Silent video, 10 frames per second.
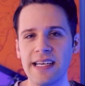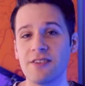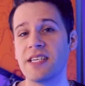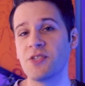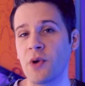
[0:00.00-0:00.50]
Now,
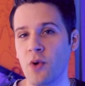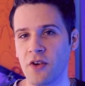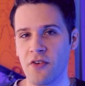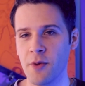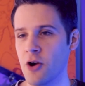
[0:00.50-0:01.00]
since we work
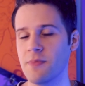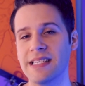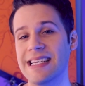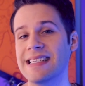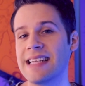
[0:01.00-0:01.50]
from home, this
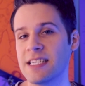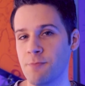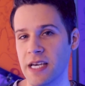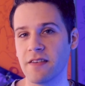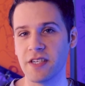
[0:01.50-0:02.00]
isn't as
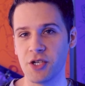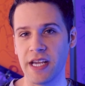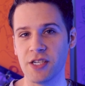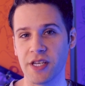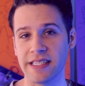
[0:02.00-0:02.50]
big of a
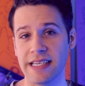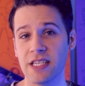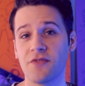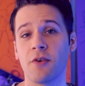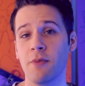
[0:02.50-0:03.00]
change as it
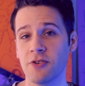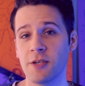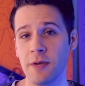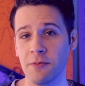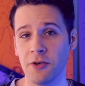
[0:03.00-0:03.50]
is for most
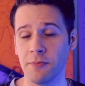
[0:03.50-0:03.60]
people,